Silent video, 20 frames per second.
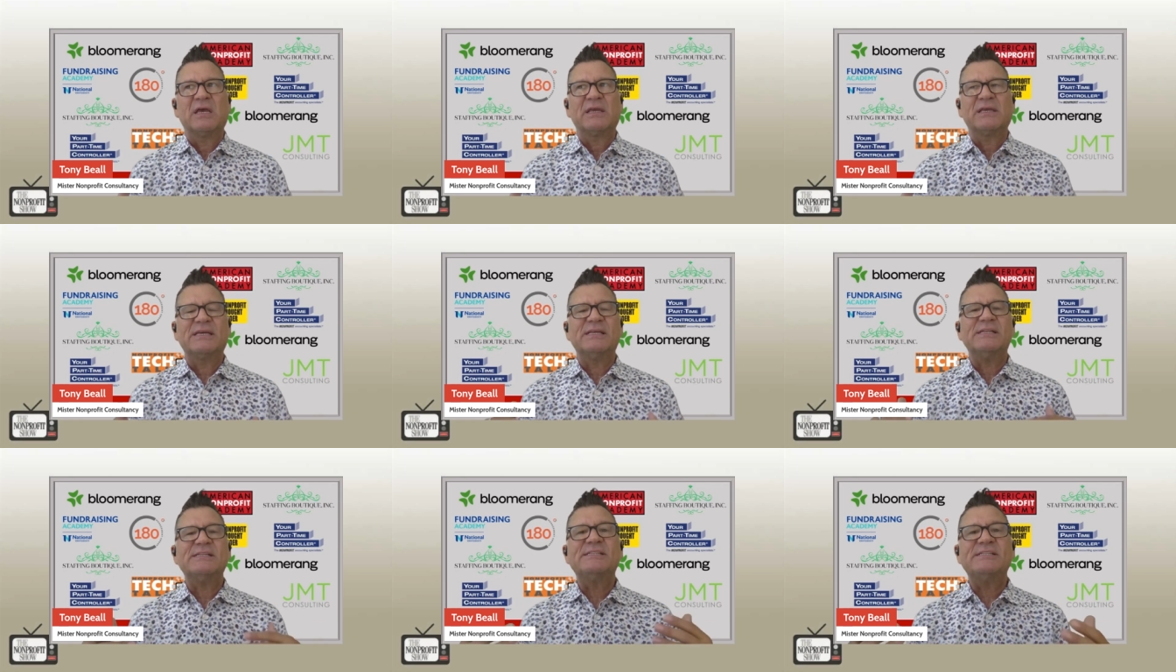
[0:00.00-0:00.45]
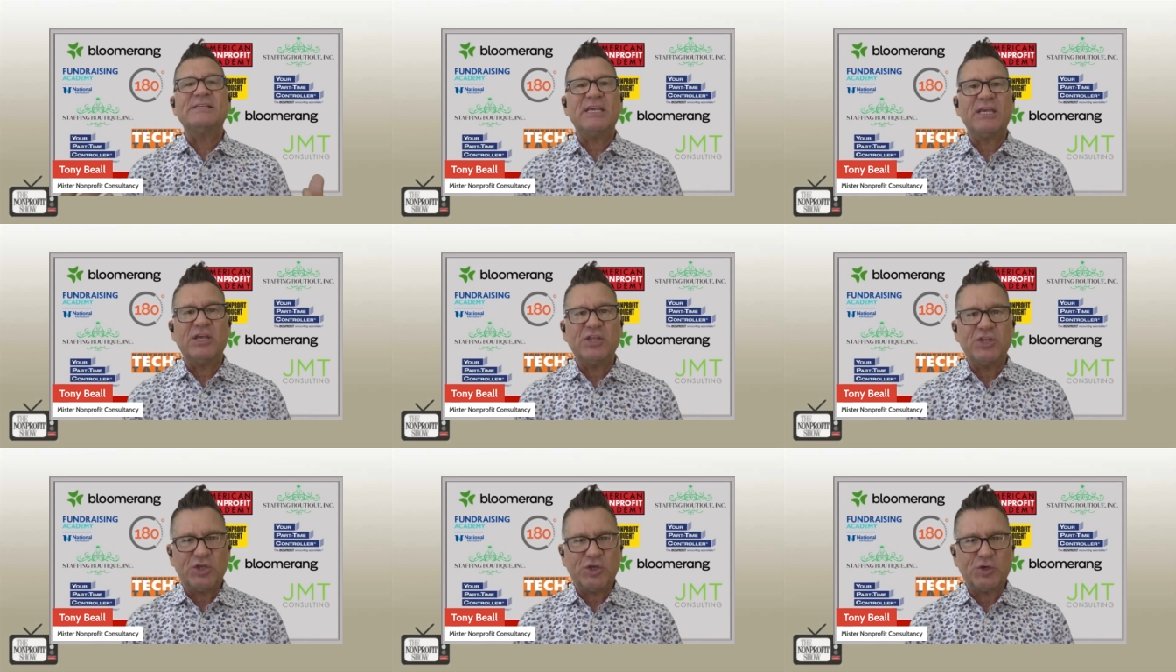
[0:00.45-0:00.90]

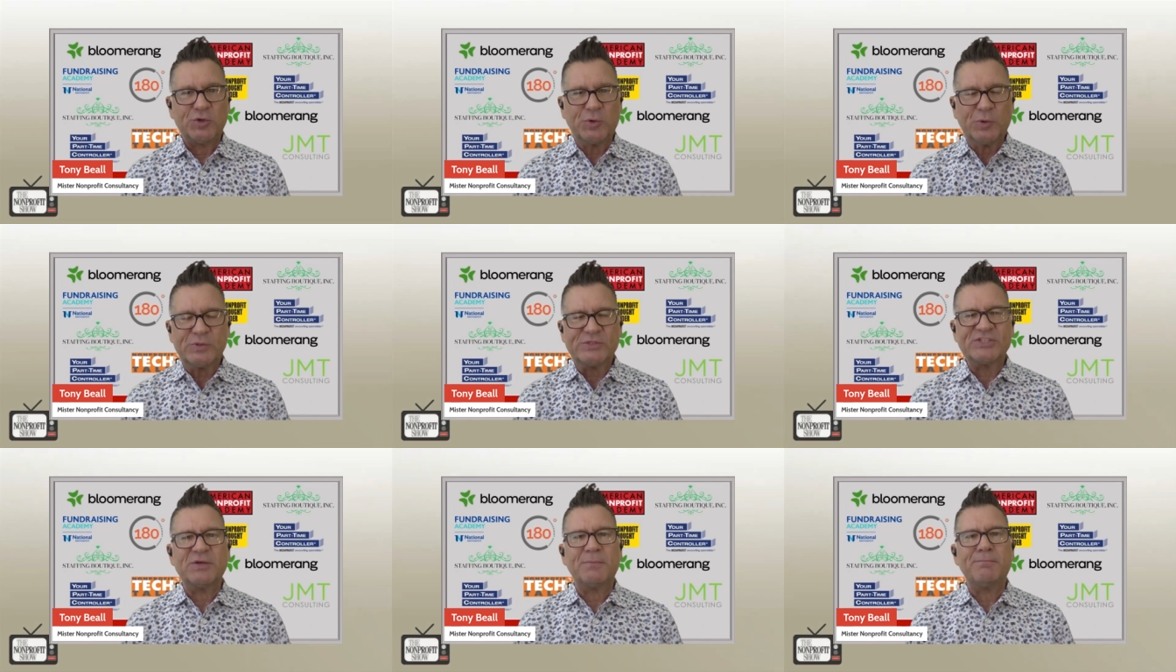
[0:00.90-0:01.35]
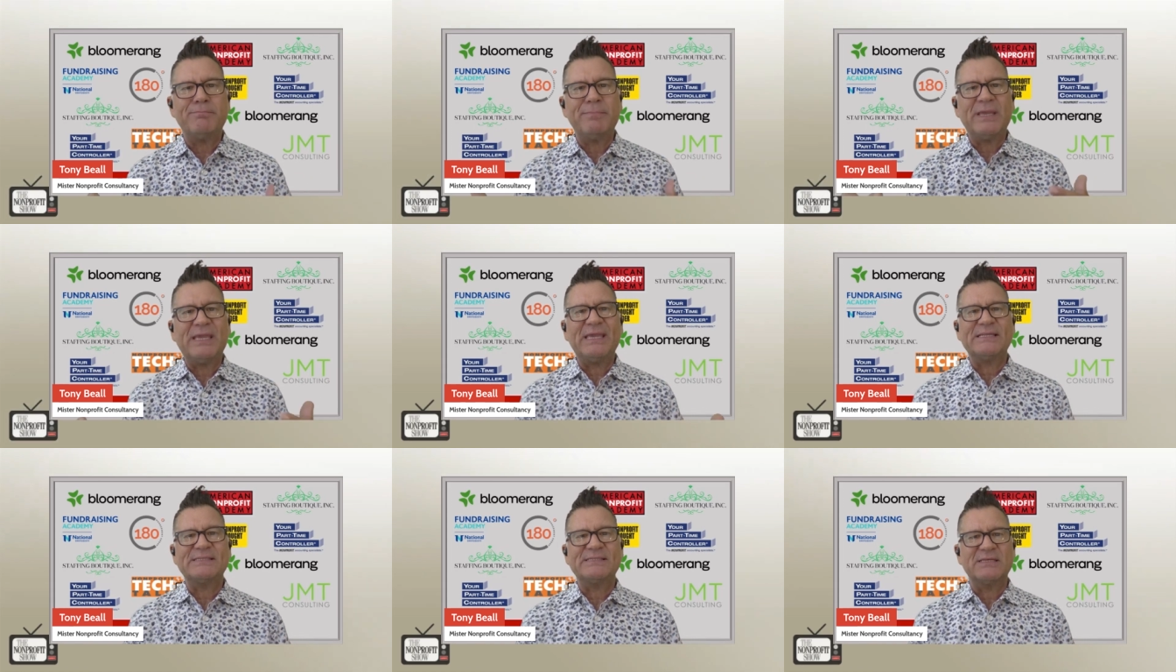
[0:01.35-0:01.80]
continue to
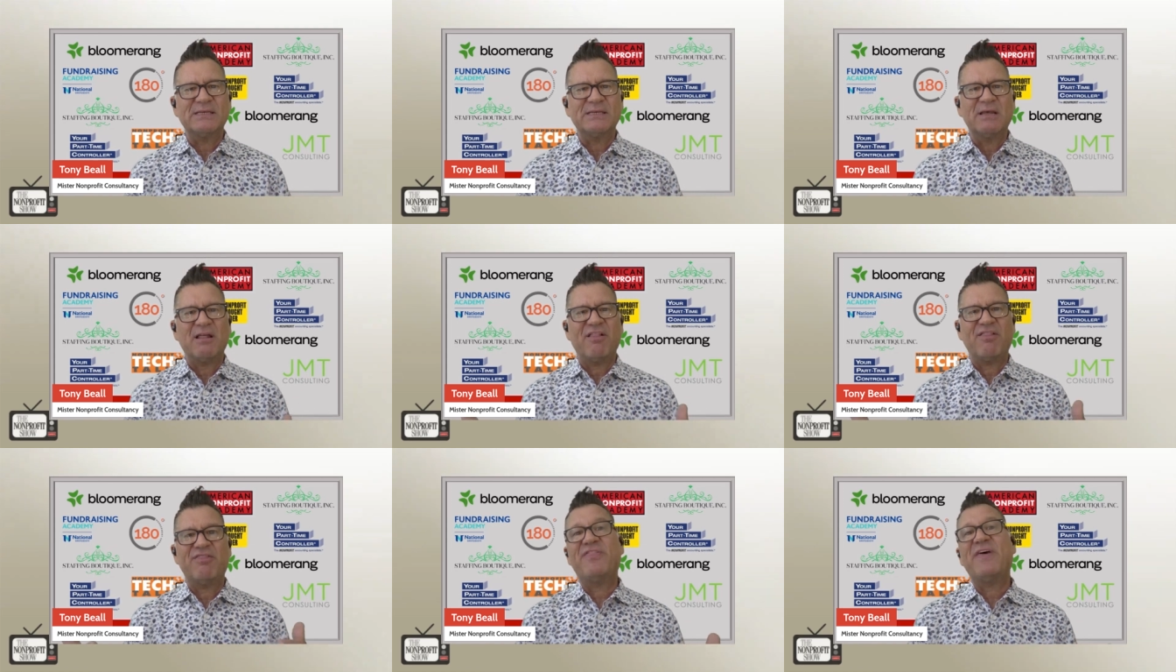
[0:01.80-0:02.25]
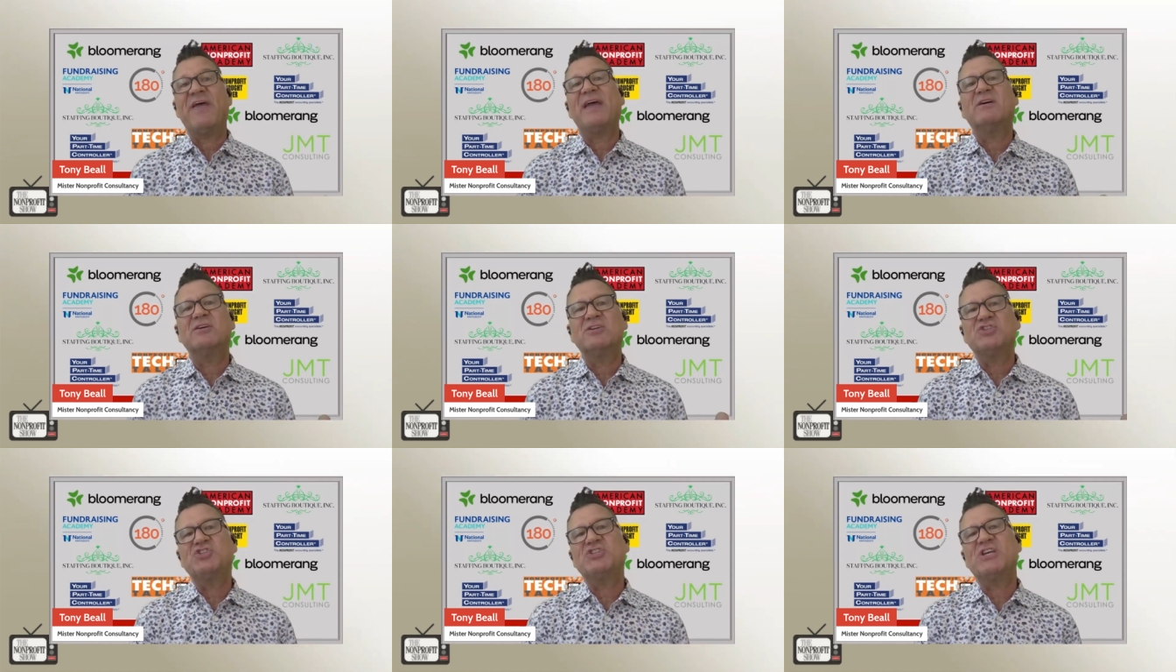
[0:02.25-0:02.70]
meet
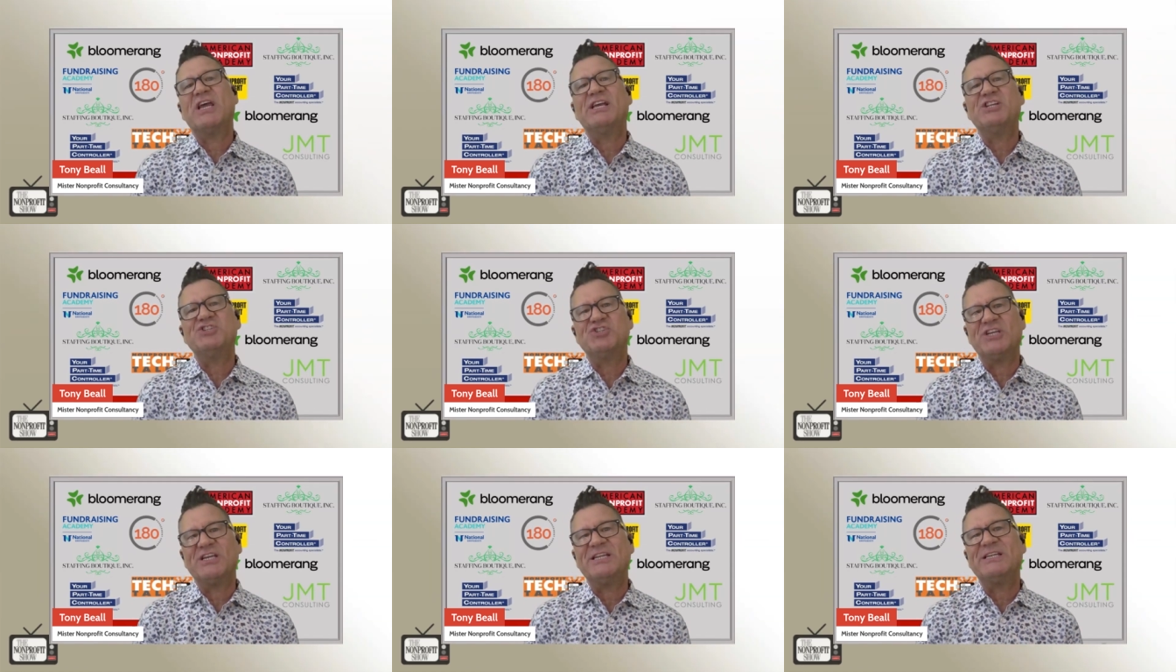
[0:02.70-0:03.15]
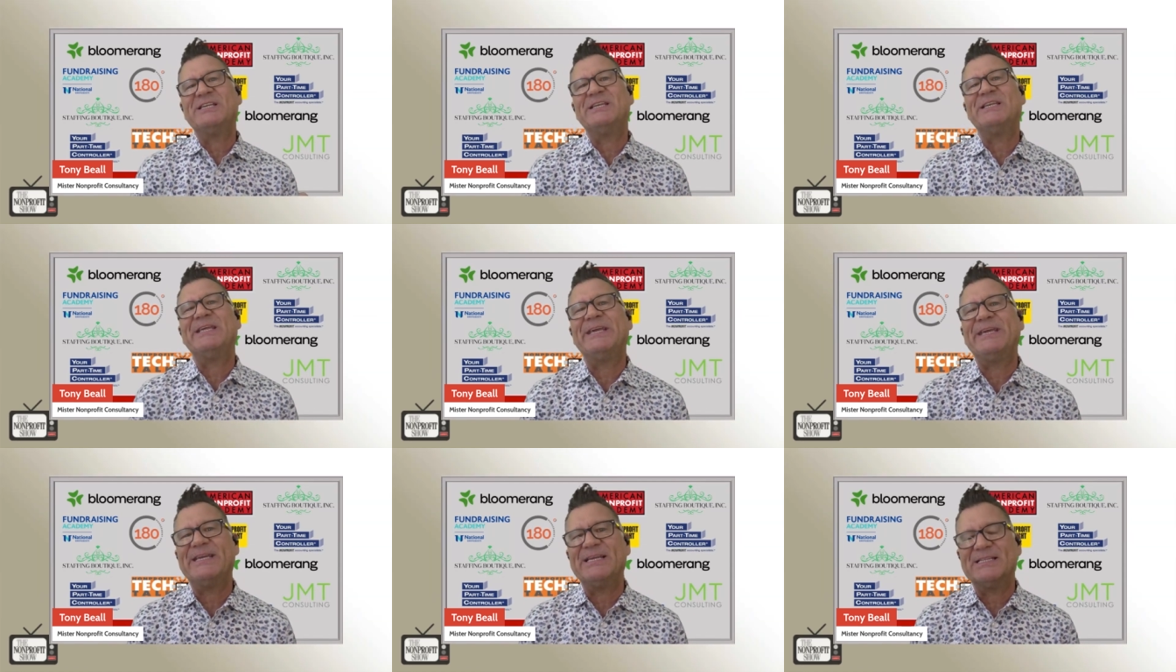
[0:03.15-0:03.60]
their changing
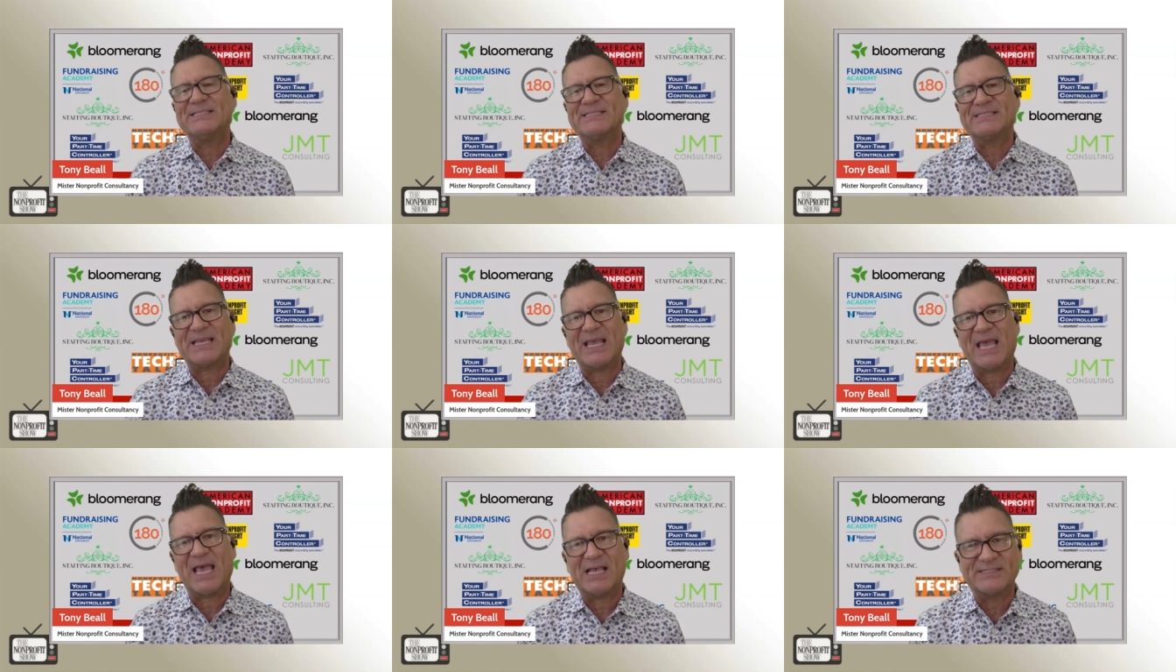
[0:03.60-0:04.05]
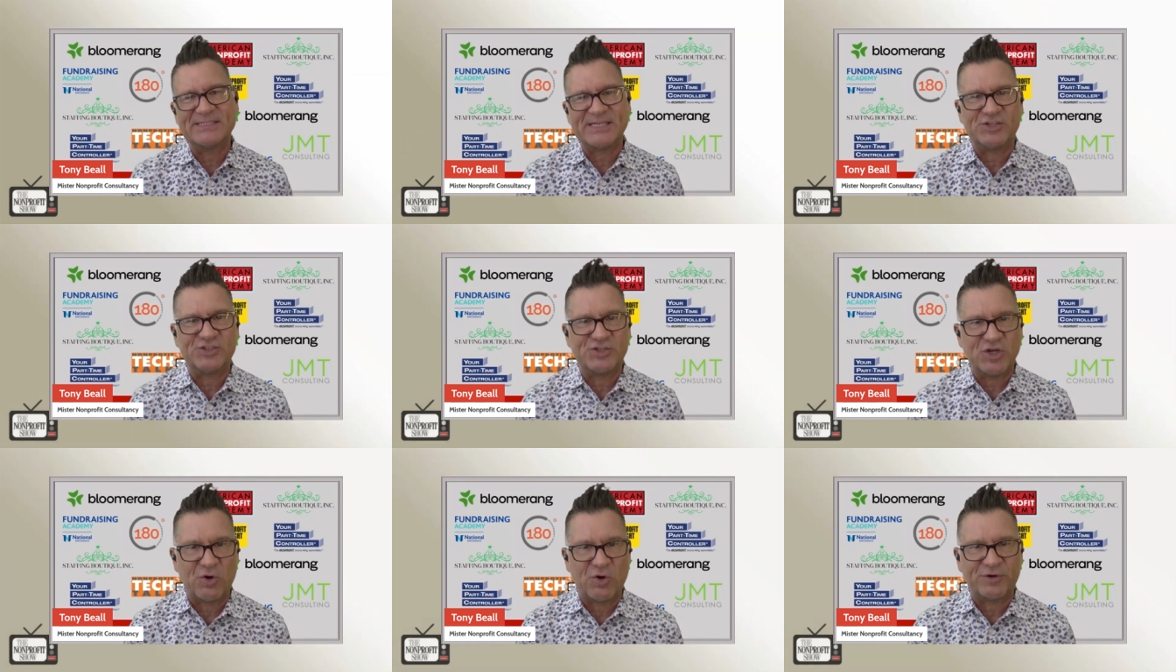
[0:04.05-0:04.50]
needs as a
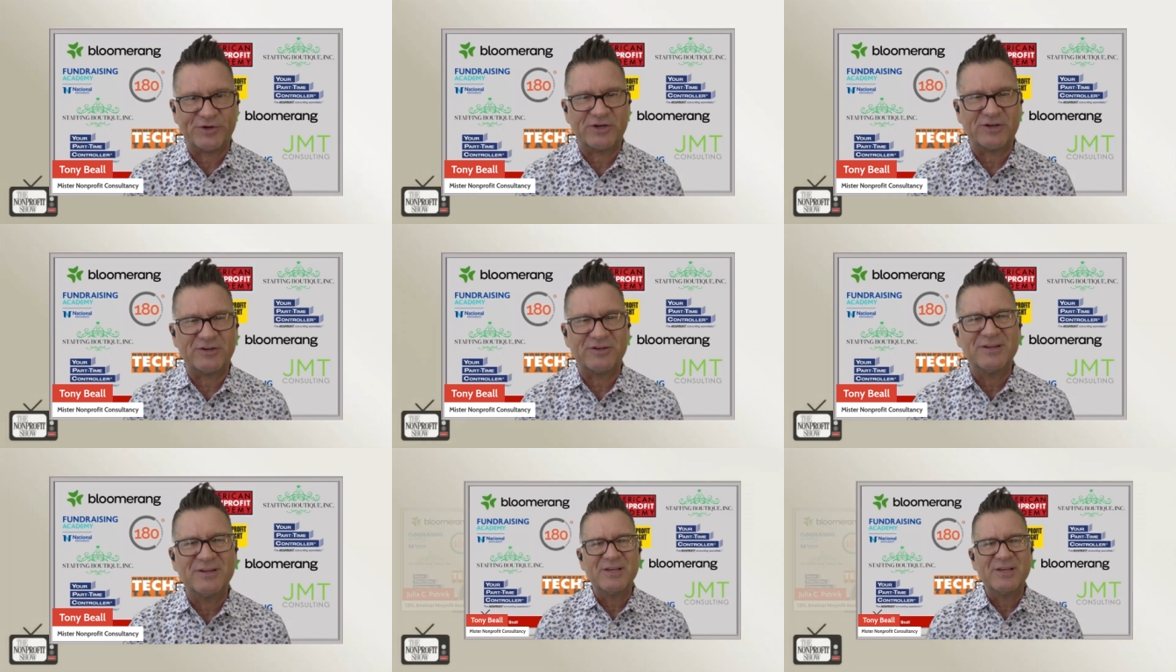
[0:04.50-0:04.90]
donor.